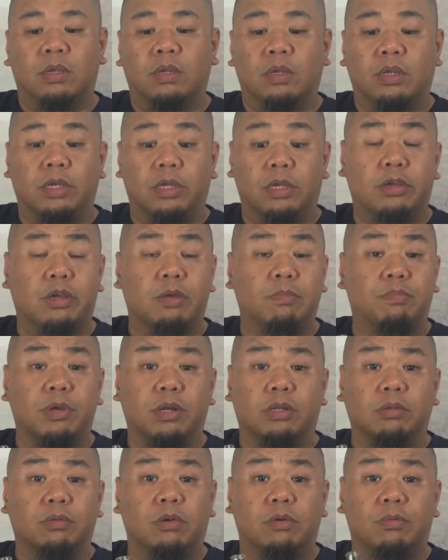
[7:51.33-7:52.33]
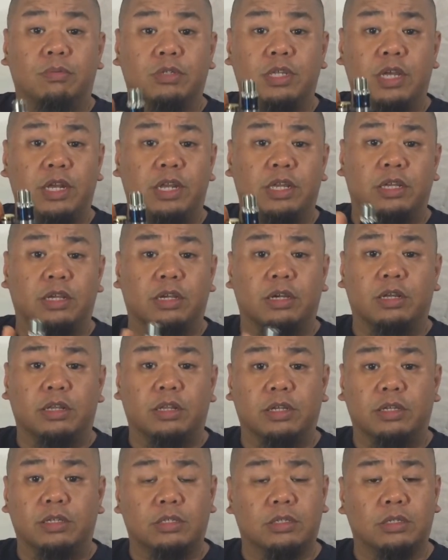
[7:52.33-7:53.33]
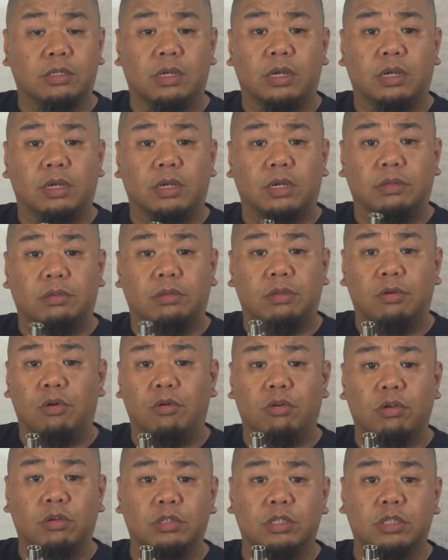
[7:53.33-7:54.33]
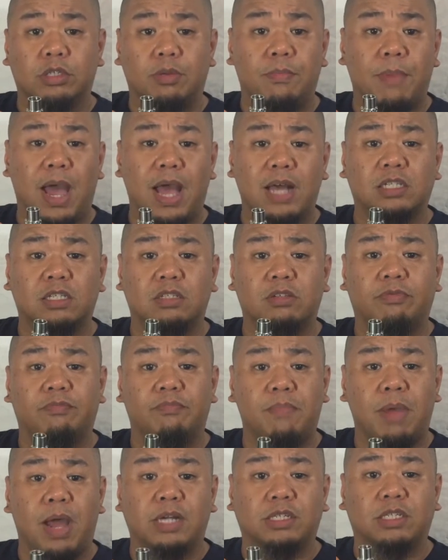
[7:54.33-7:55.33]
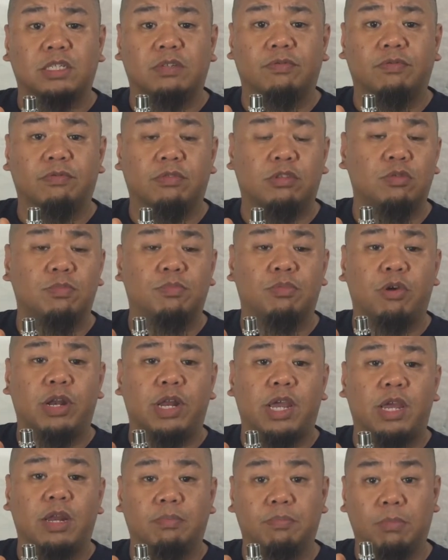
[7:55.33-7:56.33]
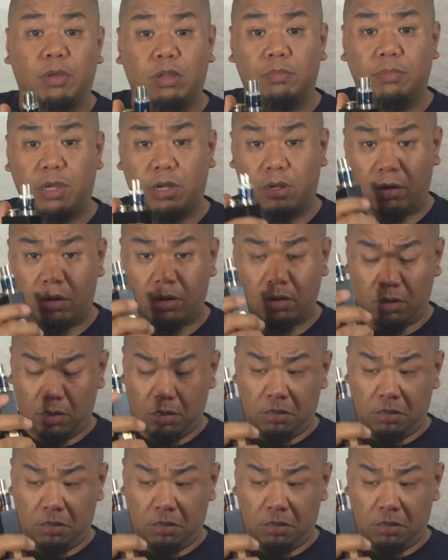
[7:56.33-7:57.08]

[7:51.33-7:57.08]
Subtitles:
you could build almost anything on this. The holes, the massive 2.8 millimeter